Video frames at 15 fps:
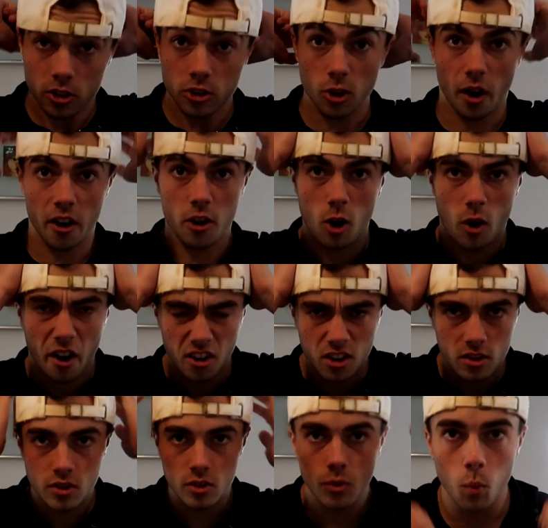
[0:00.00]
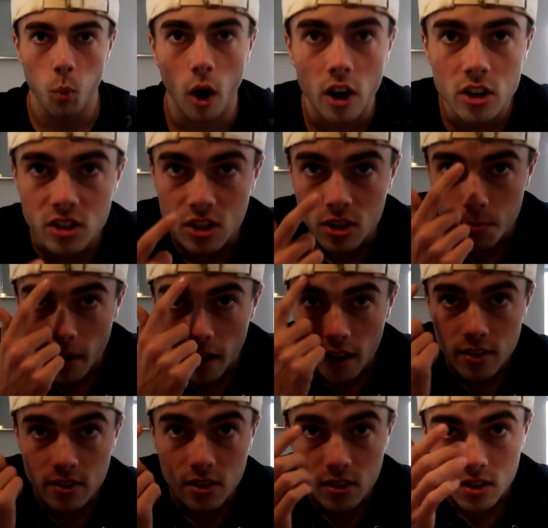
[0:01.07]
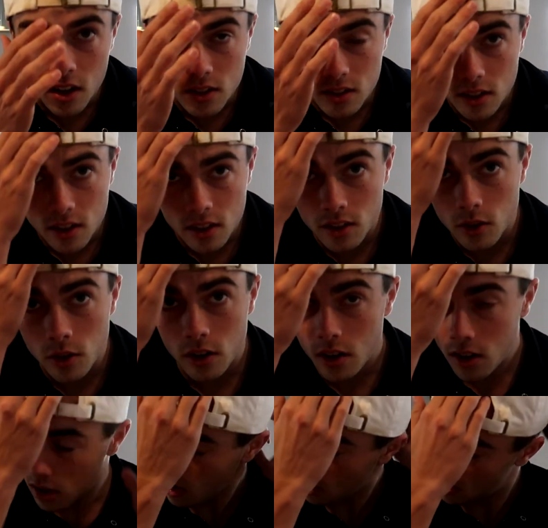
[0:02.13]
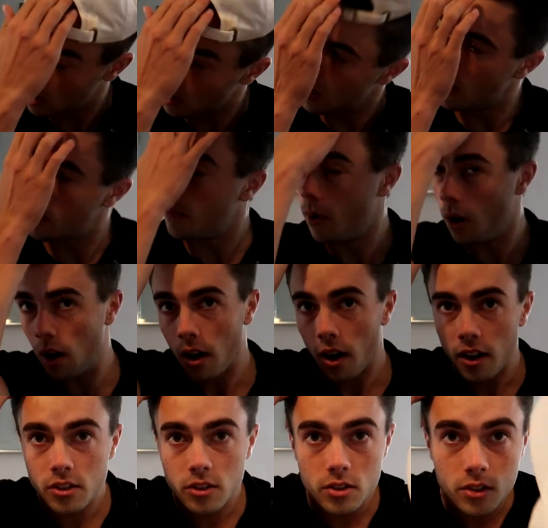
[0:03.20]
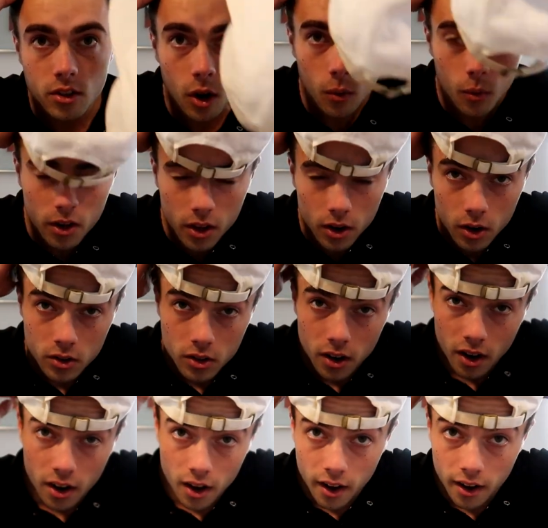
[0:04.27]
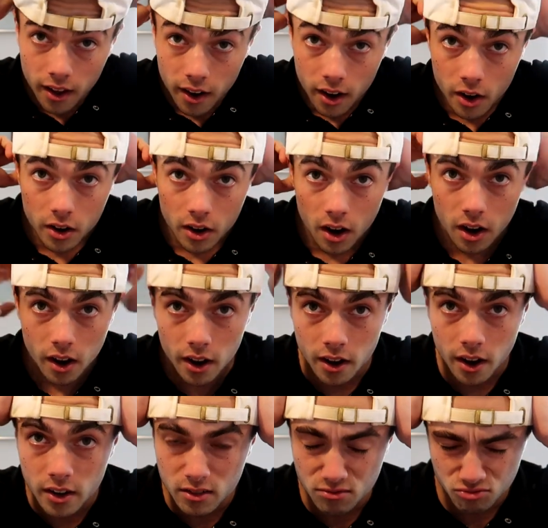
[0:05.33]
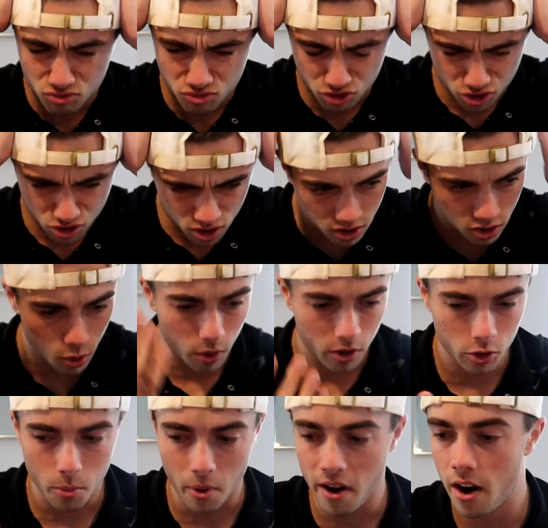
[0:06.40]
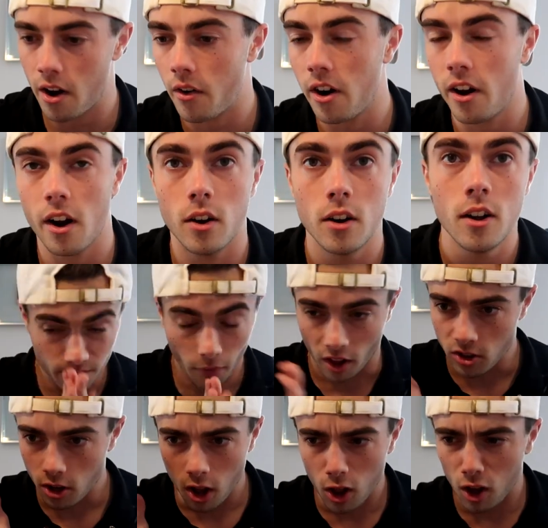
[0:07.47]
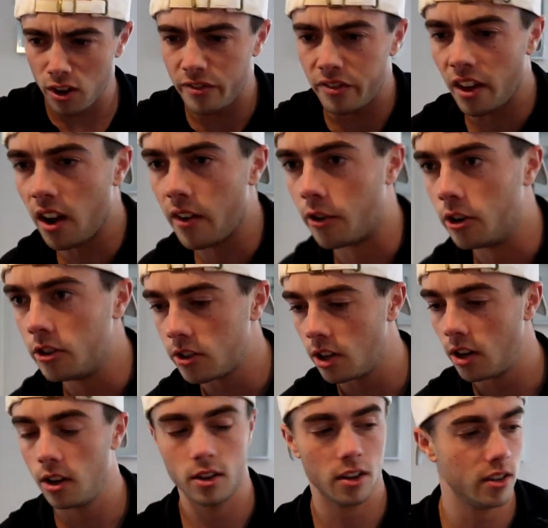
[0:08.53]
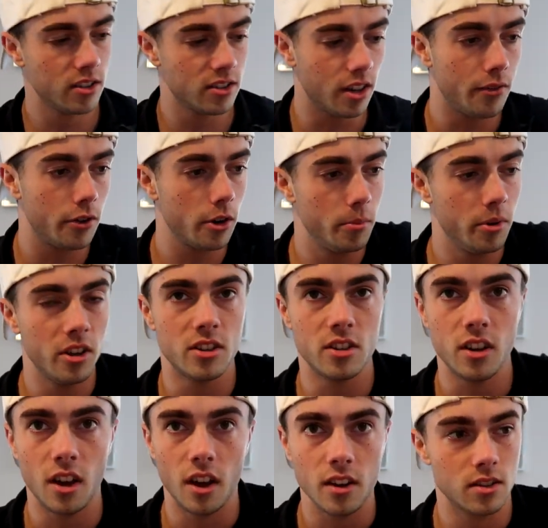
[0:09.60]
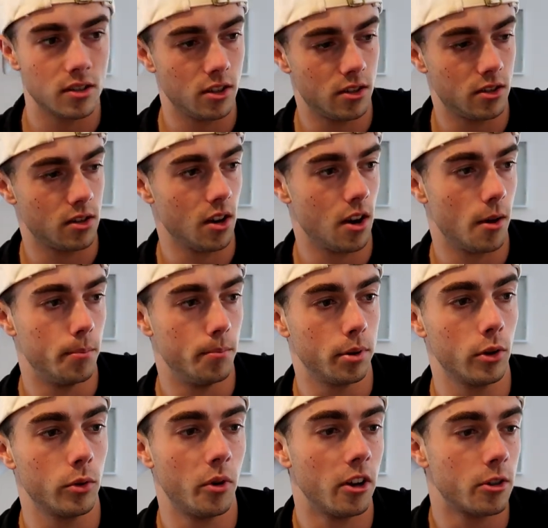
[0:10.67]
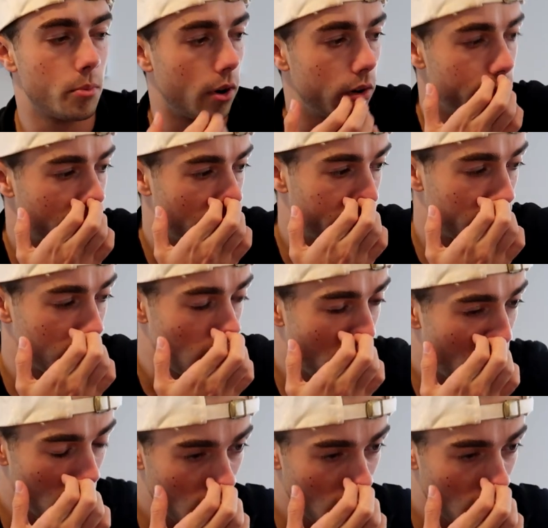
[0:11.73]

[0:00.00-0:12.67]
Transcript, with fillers: also i know i need to wash this bat; it's disgustingly dirty but i just don't want to go to the, get a haircut and i just don't want to do my hair right now. That's all unflavored, except for the BCAs. It's uh, blue raspberry flavor.